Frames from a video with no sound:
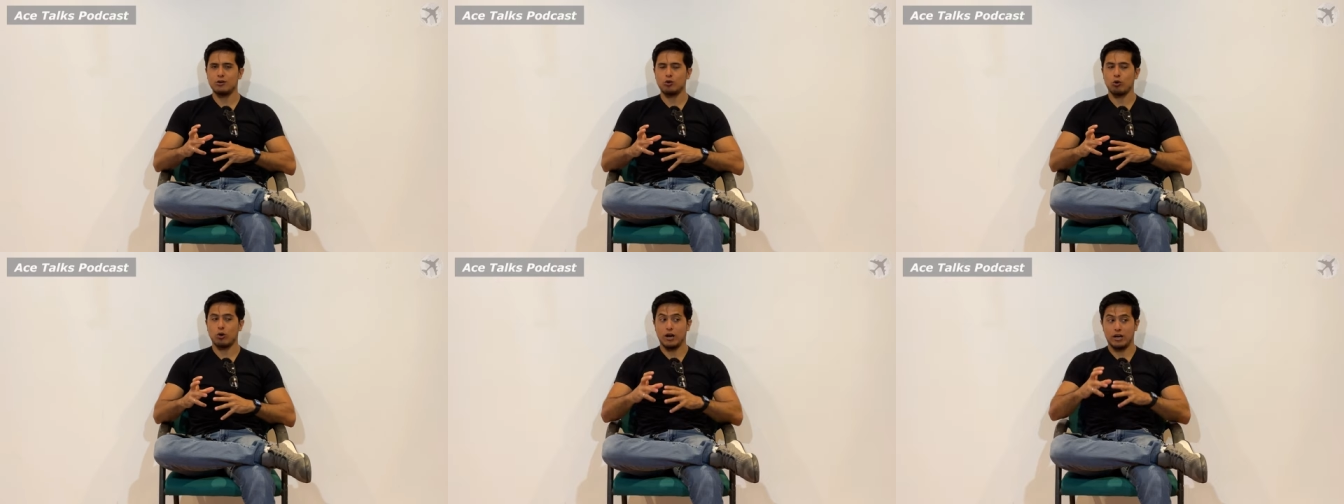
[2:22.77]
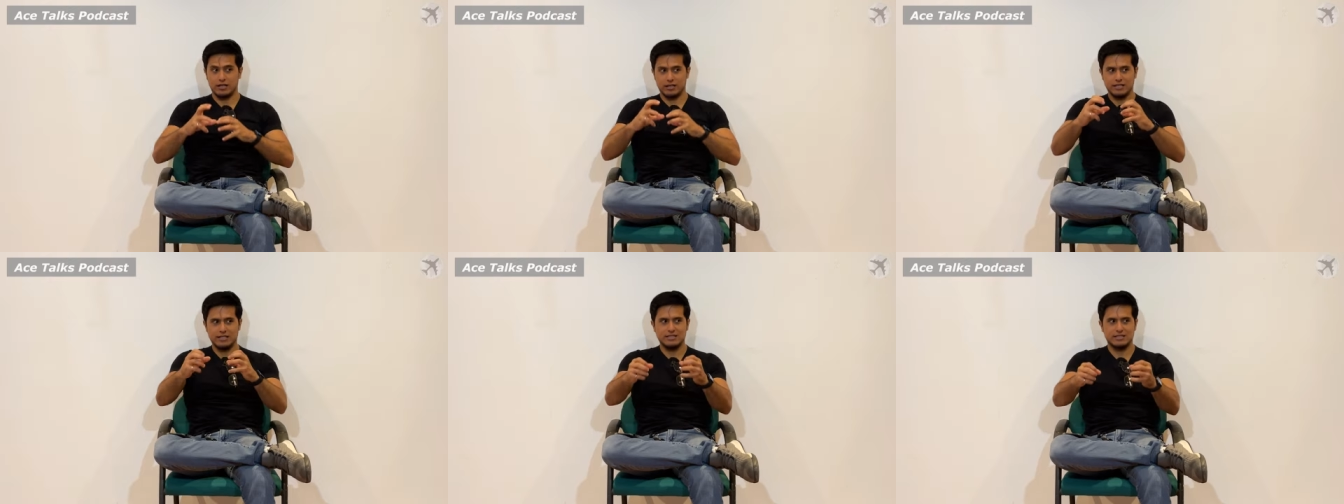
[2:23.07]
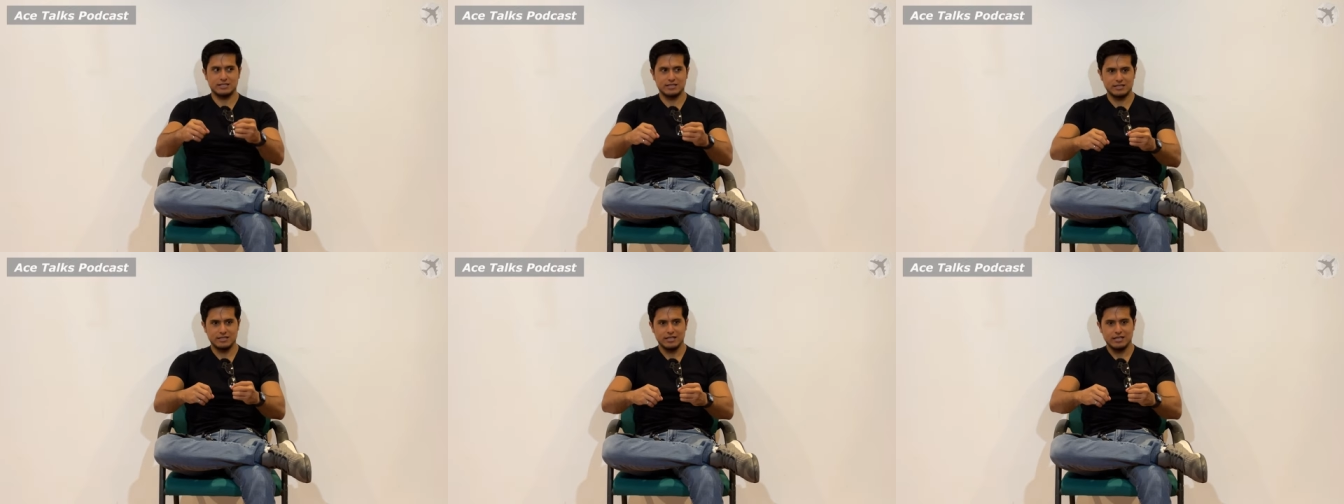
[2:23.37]
or at
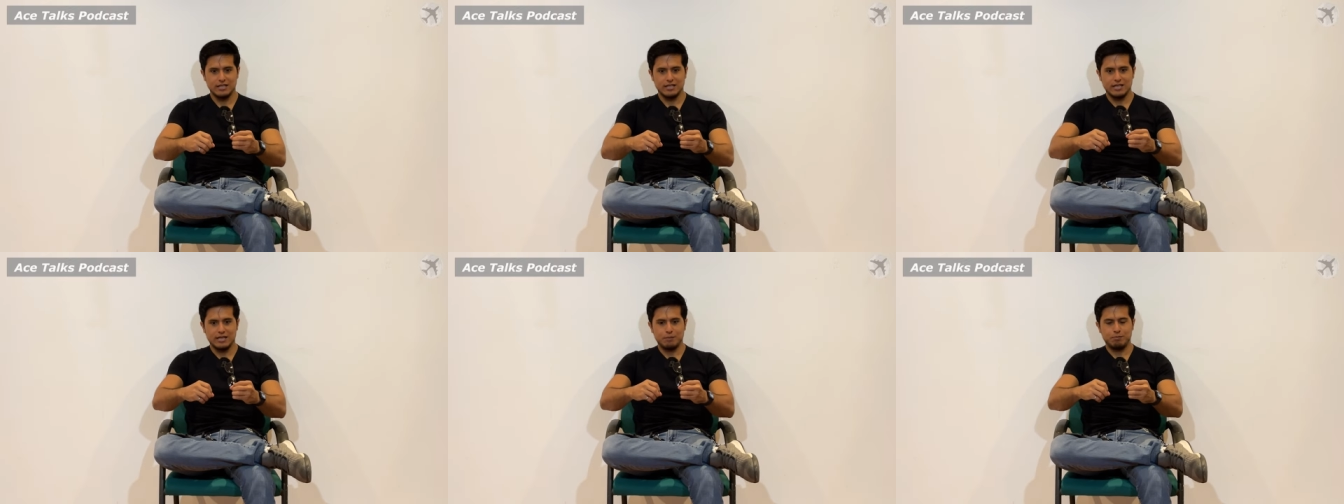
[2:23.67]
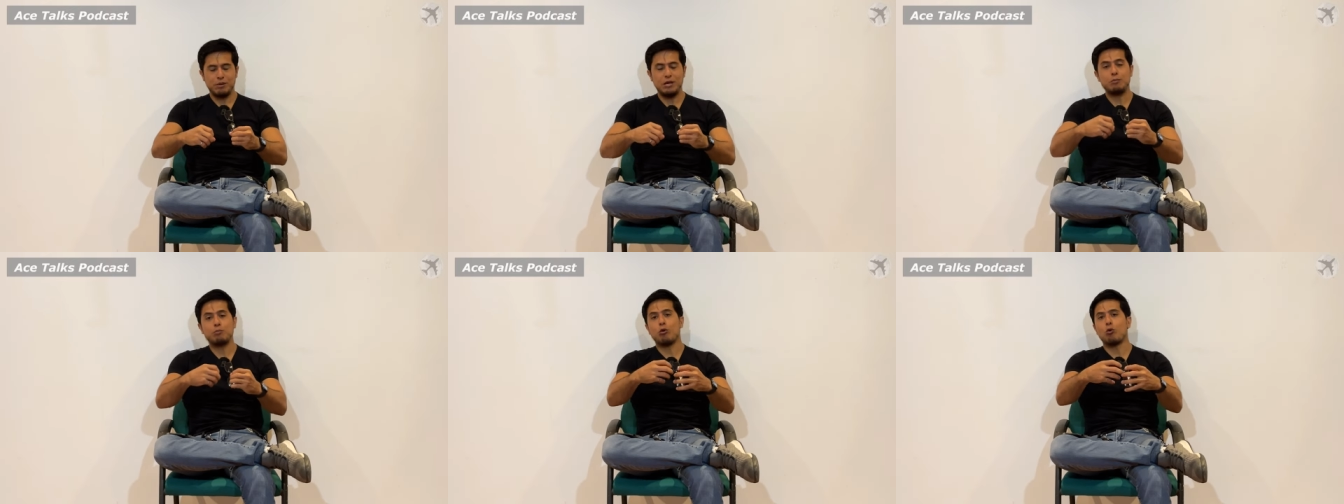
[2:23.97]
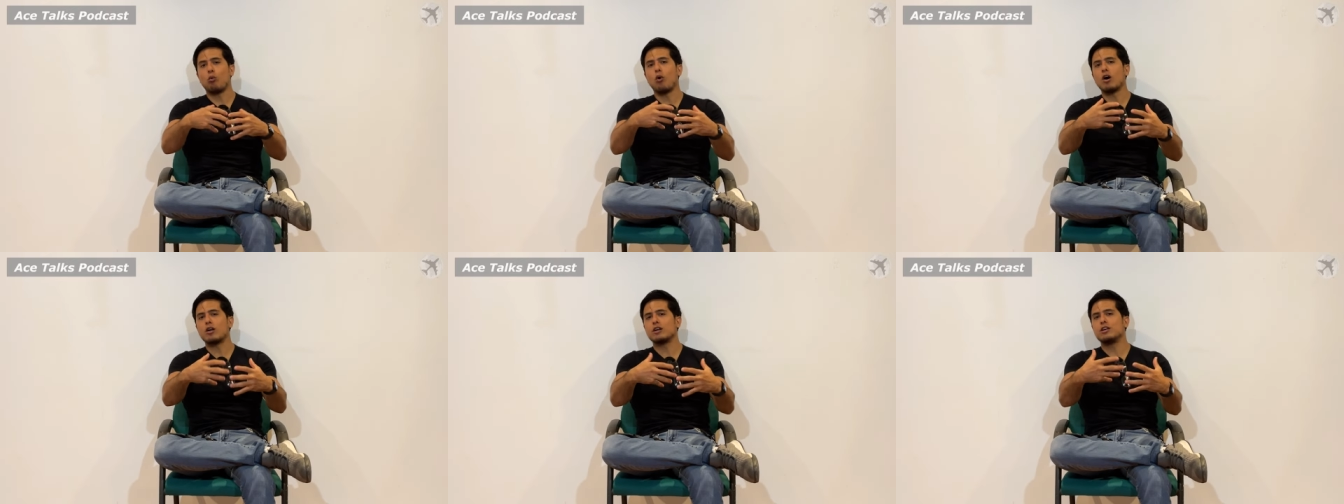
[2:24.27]
least people
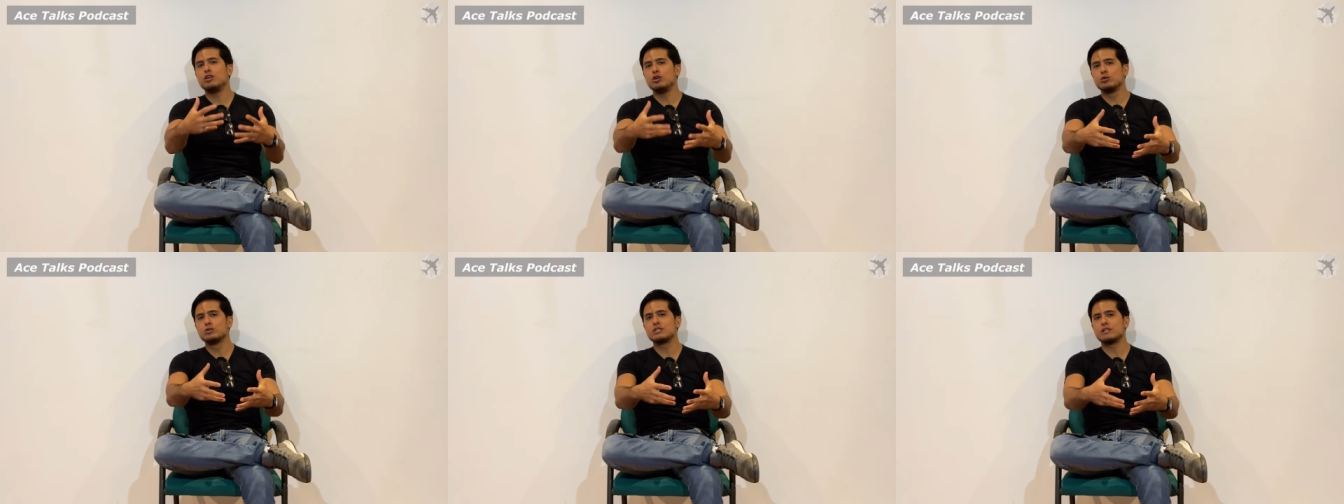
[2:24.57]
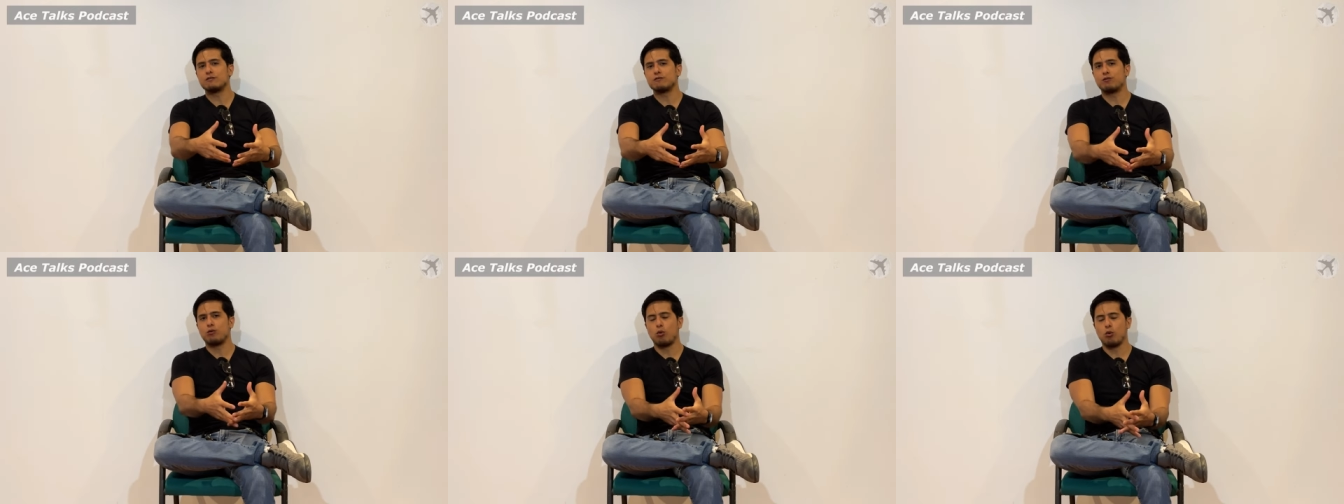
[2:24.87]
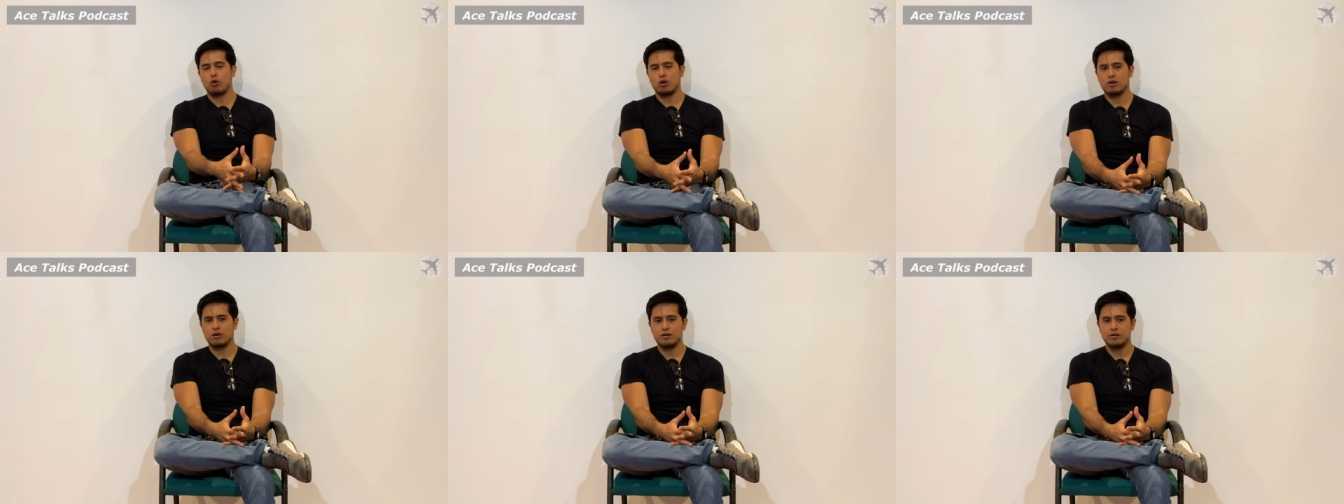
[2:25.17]
want to use it
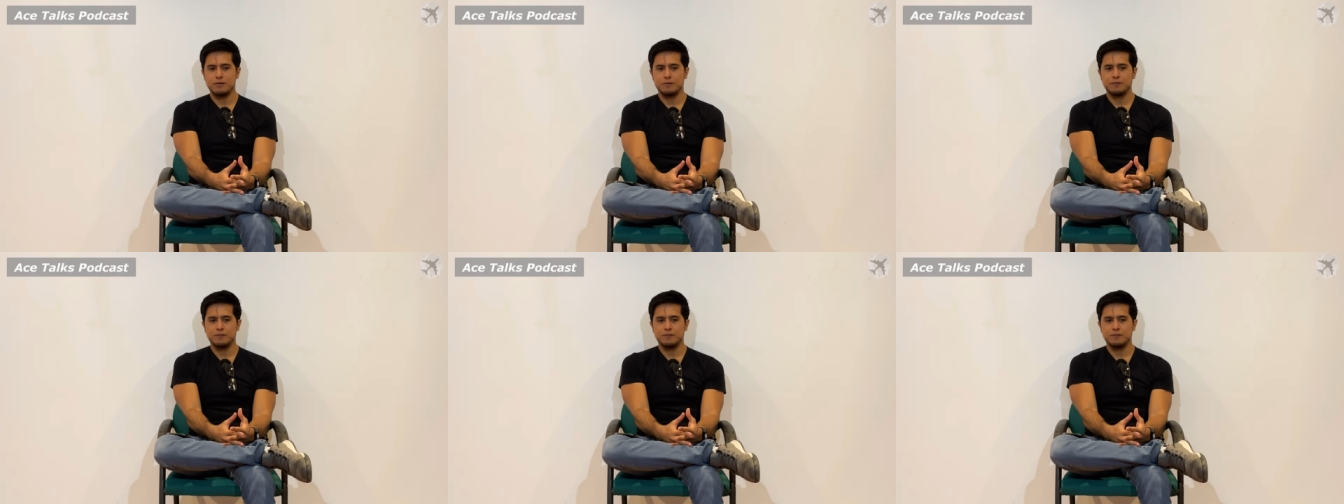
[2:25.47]
for